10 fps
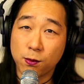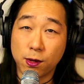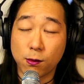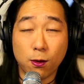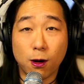
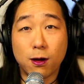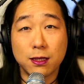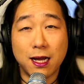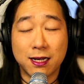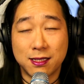We're all
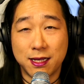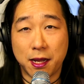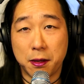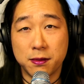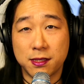locked
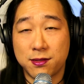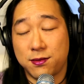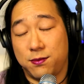down. It's